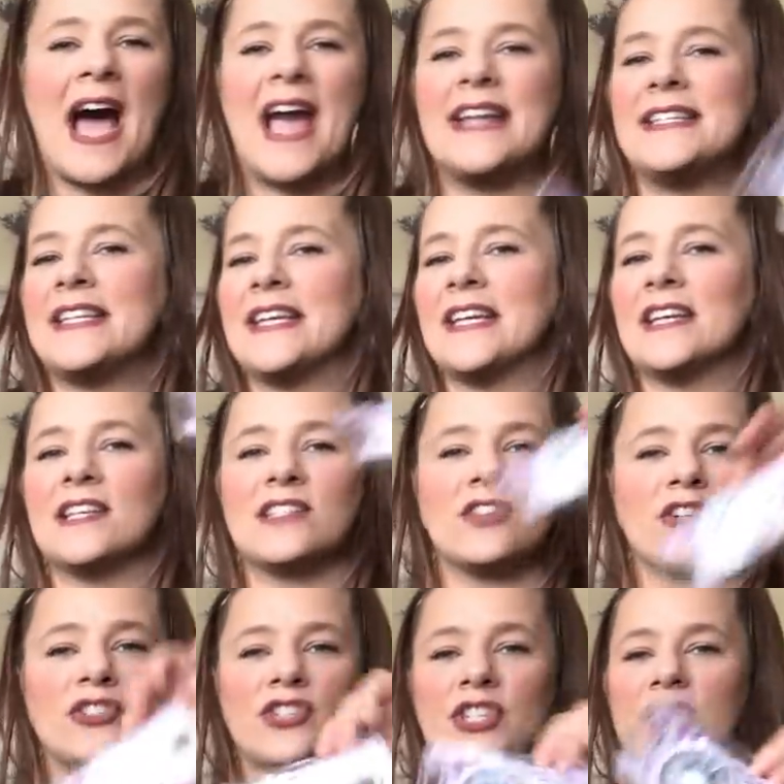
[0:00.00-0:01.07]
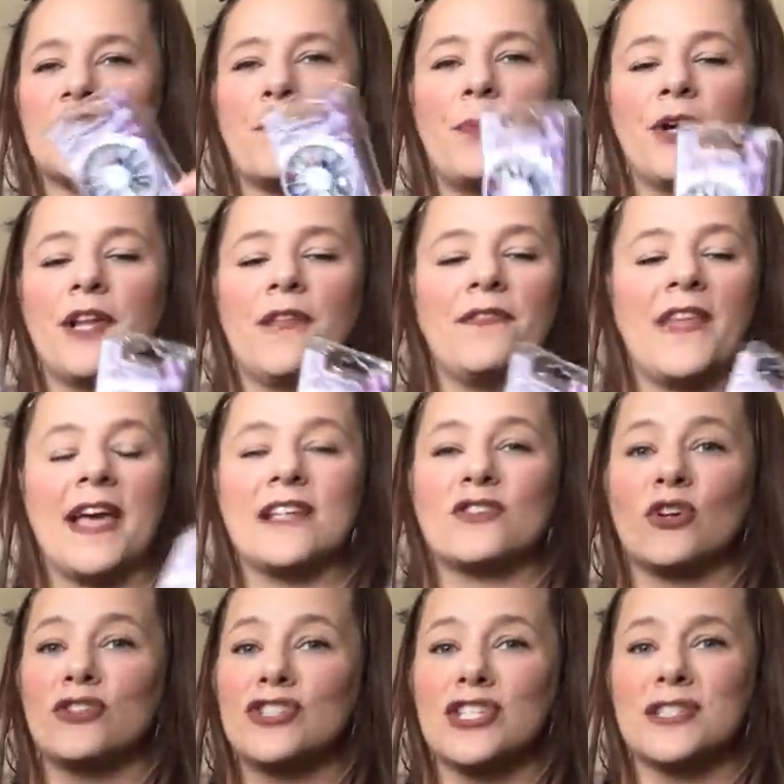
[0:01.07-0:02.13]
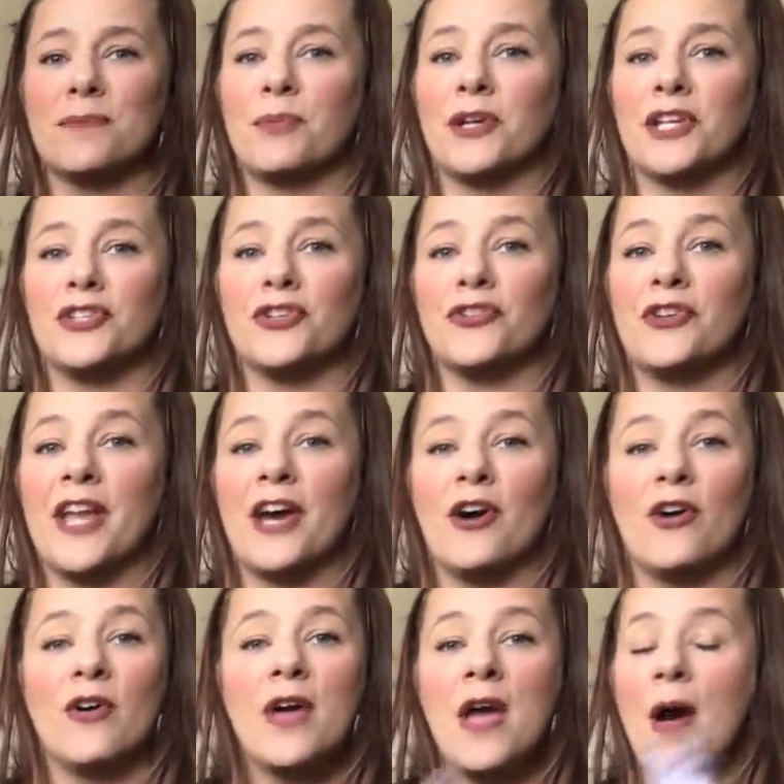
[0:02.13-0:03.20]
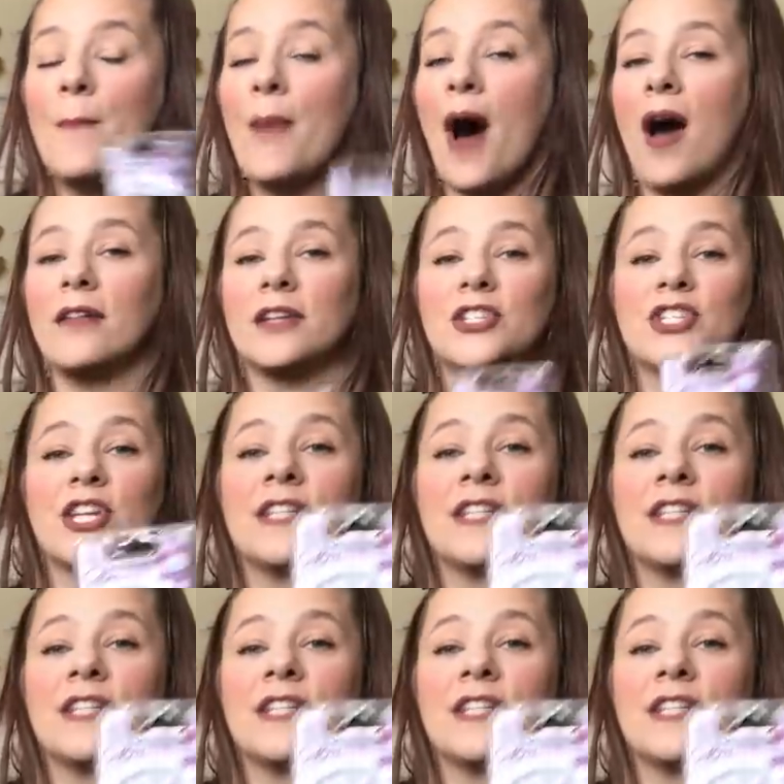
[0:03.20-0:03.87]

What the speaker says: ideas or just to put in things or just to put in your nail polish